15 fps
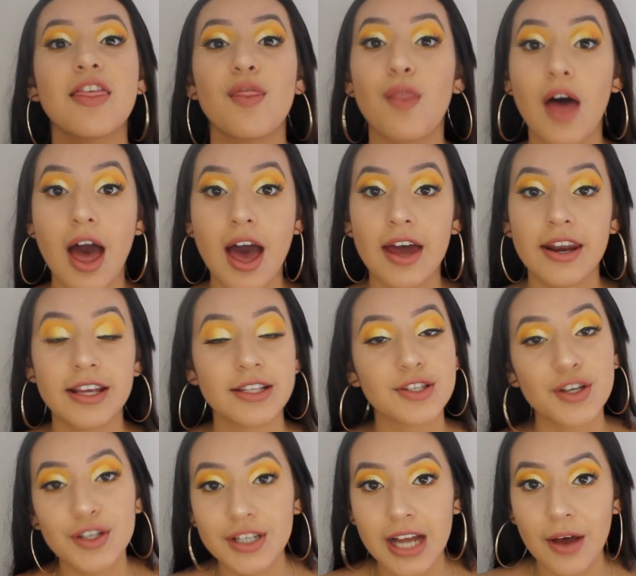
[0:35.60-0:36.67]
that it
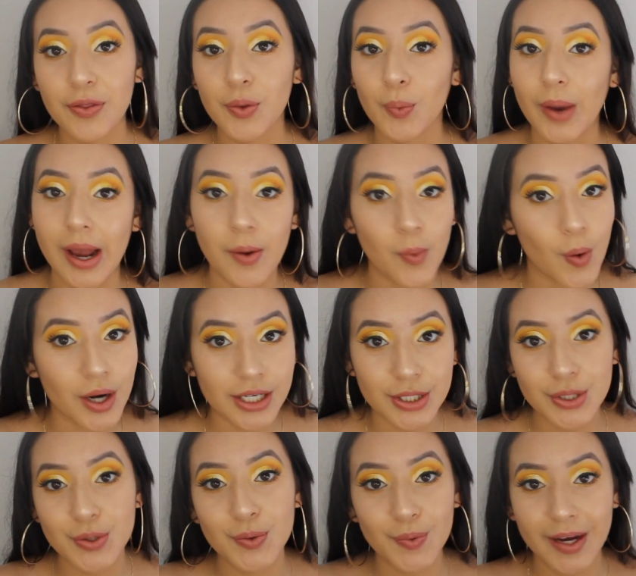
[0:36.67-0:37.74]
turned out the way I
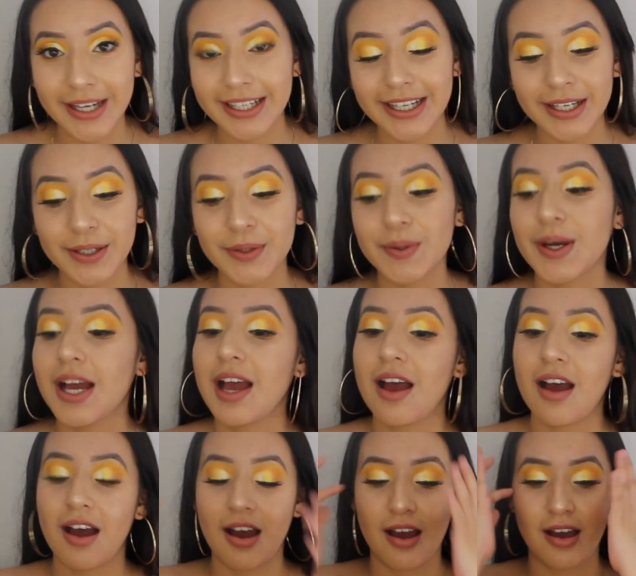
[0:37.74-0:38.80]
wanted to right now,
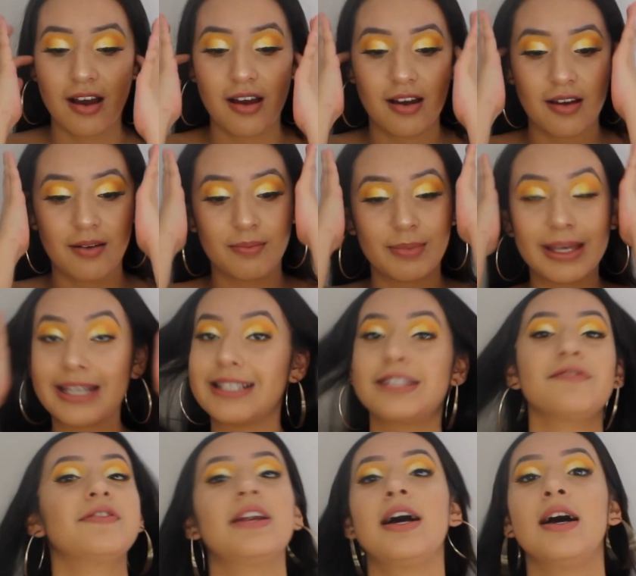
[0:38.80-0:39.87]

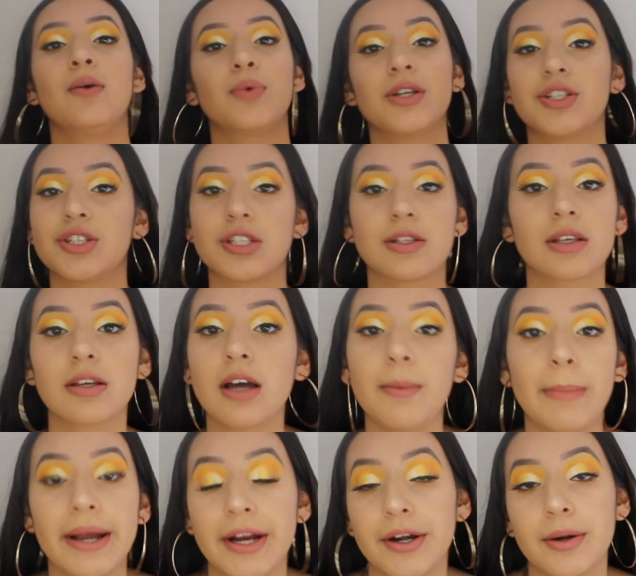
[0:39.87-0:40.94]
because if not I would have just
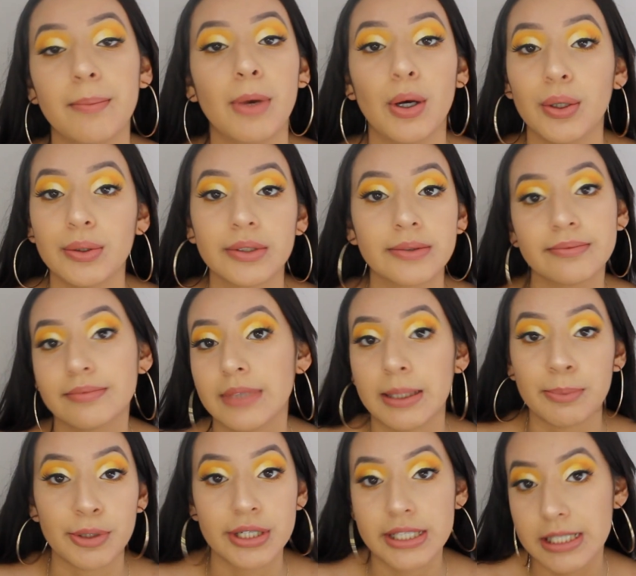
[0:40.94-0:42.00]
cut my hair bald
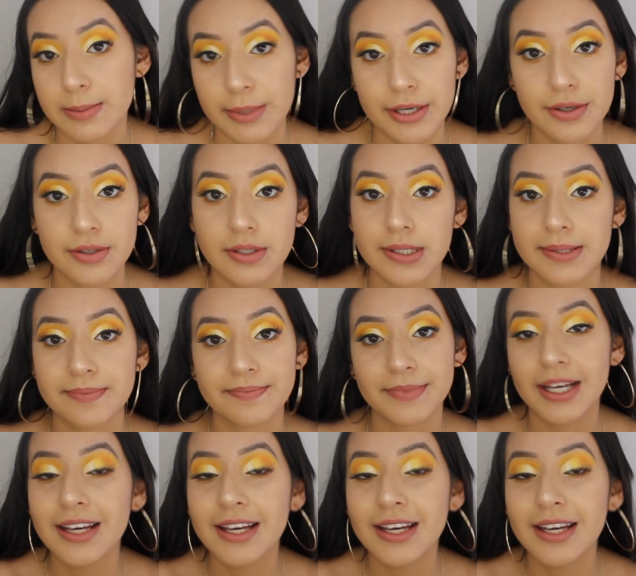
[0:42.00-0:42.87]
like Britney Spears.